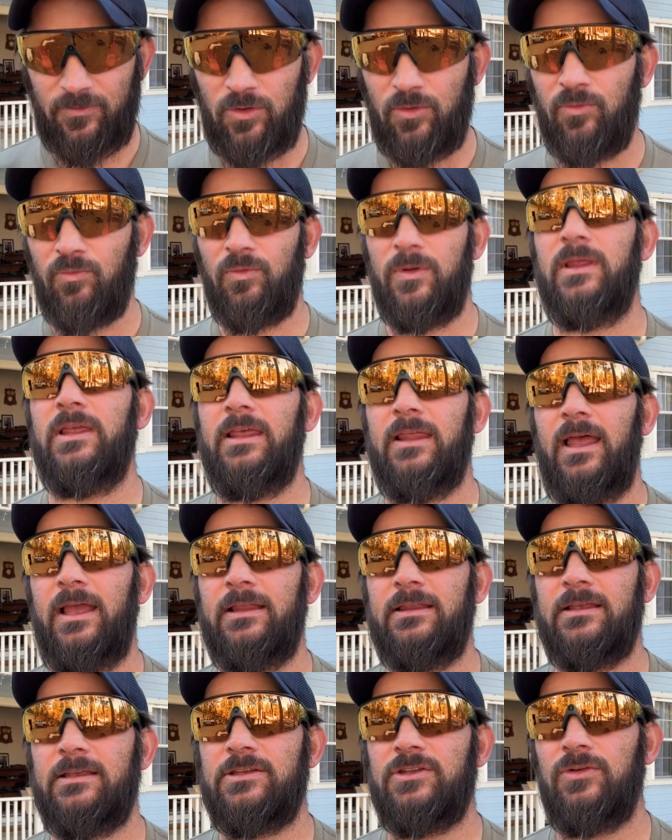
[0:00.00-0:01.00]
you really
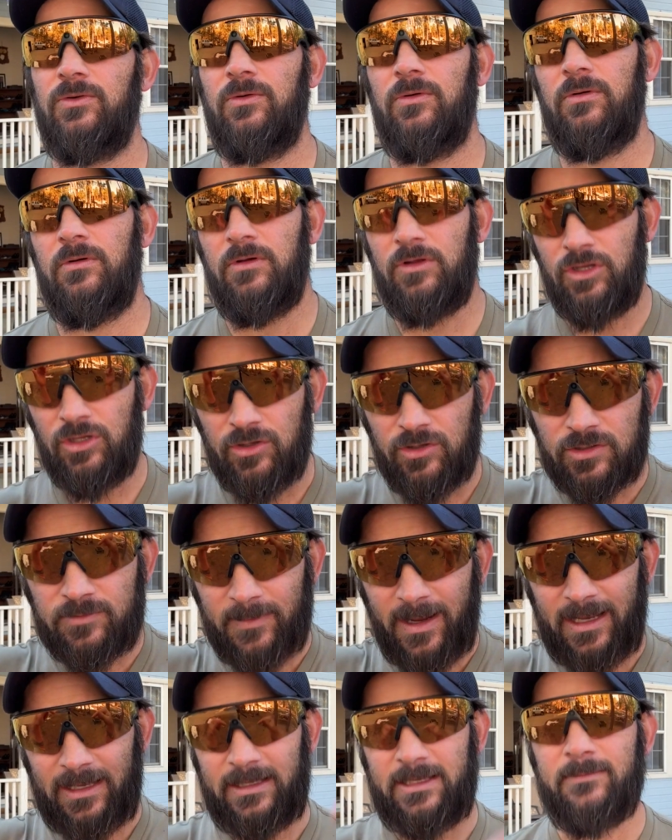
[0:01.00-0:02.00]
like this tool, use
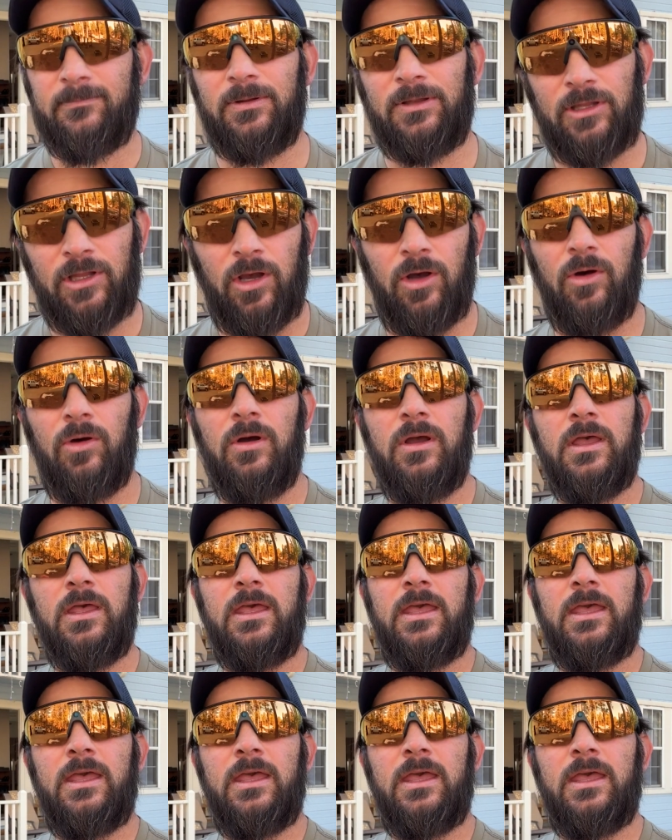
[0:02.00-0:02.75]
my link below.